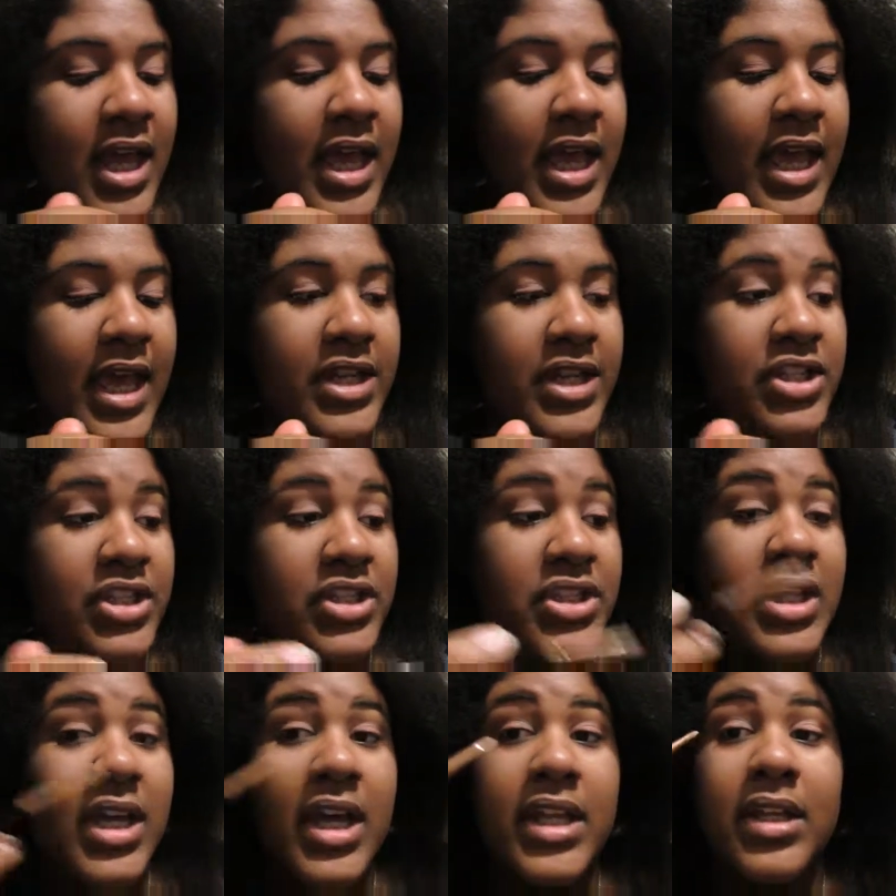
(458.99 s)
and
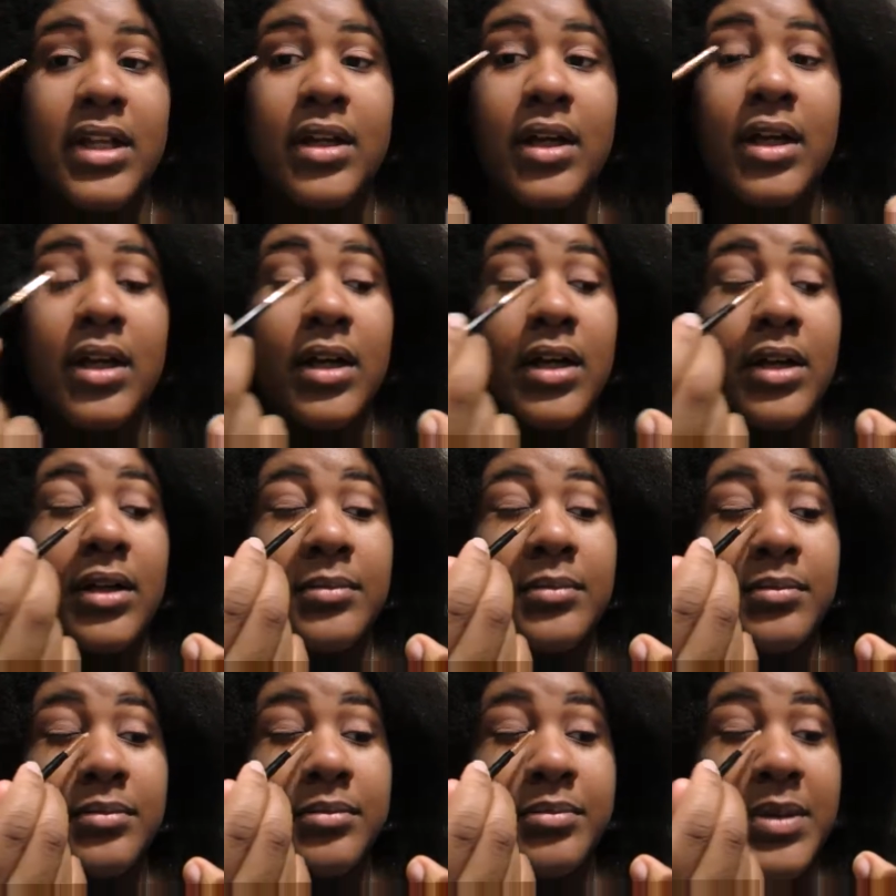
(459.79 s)
just kind
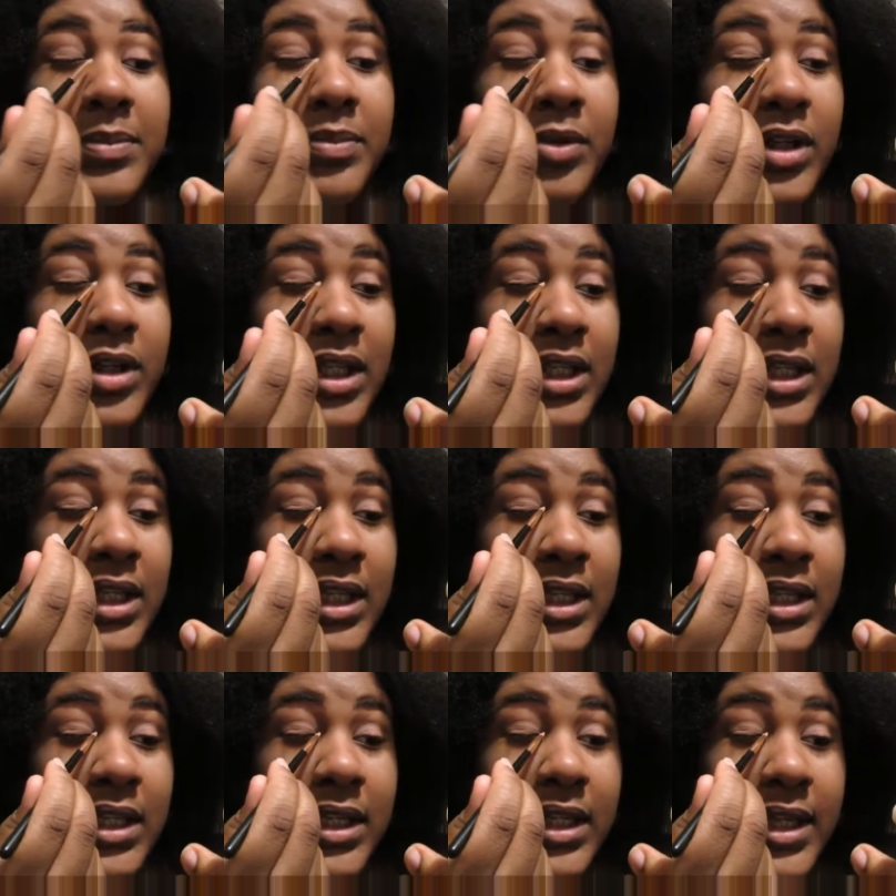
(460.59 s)
of be putting it
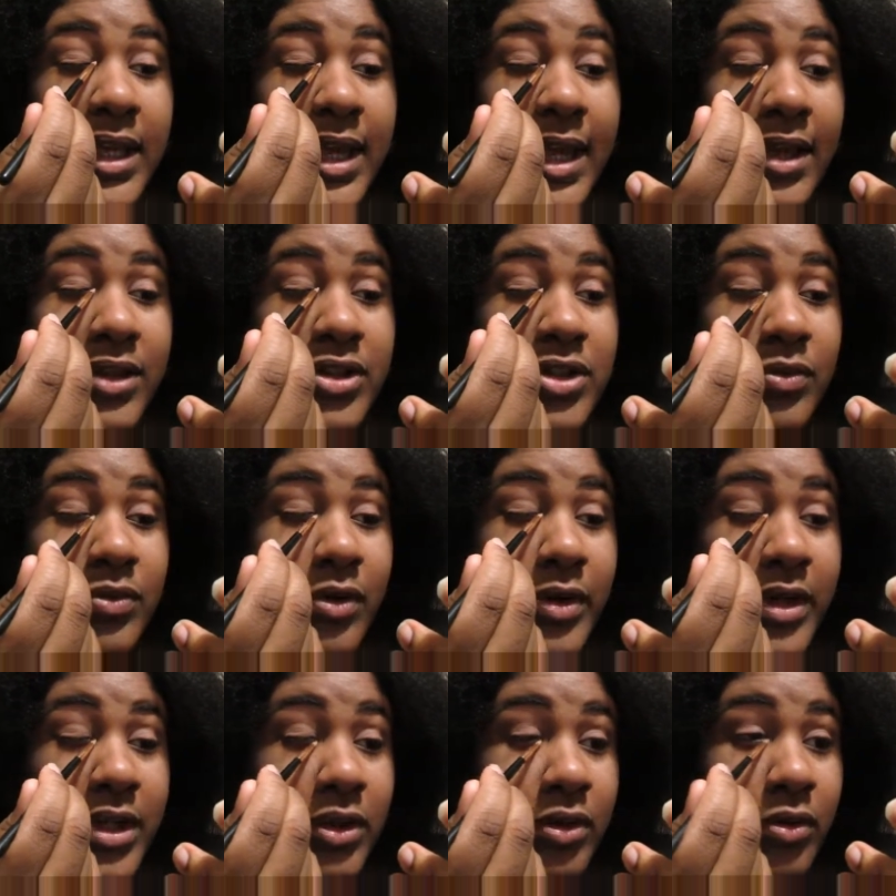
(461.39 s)
in the
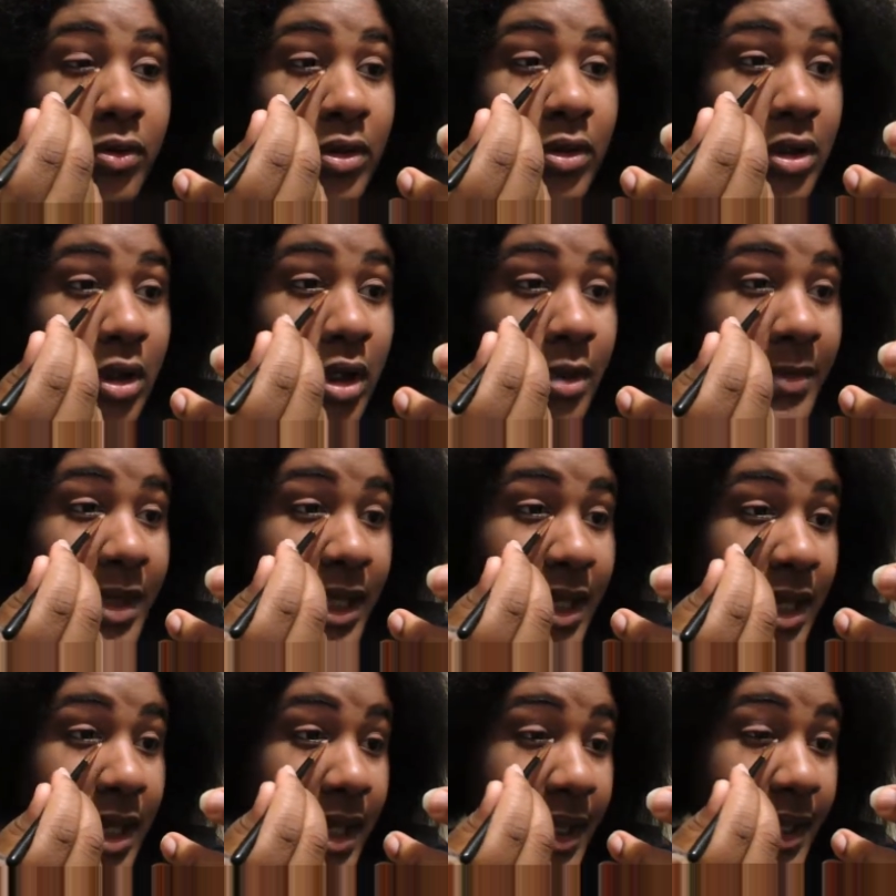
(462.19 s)
actual inner corner of
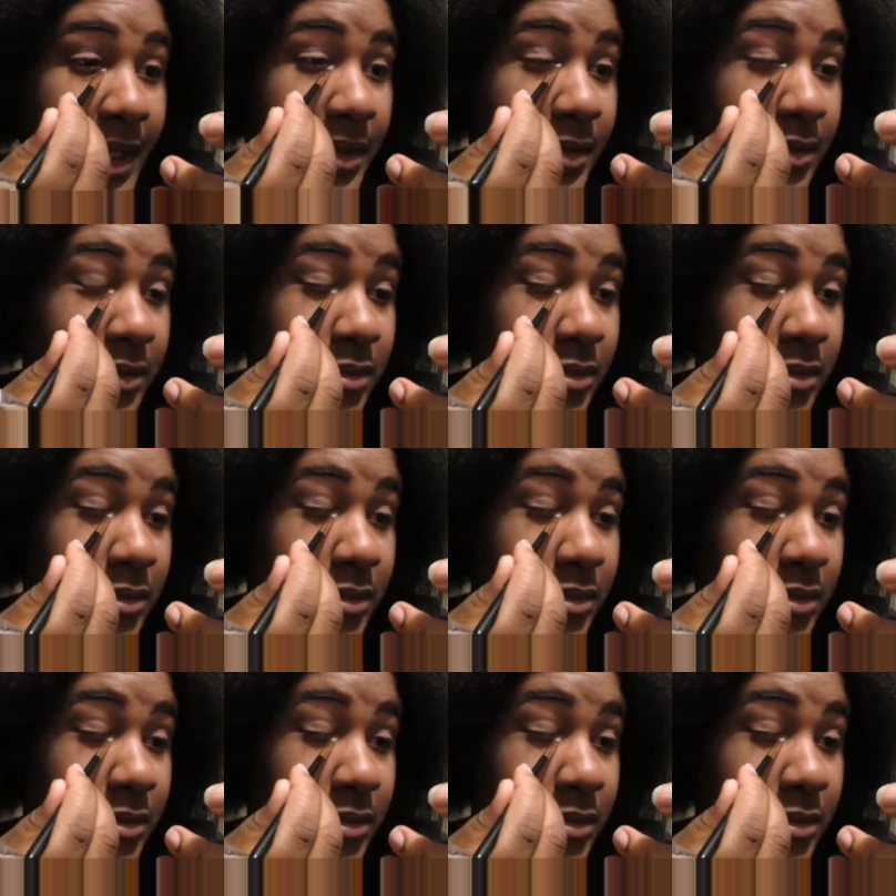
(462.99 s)
my eye.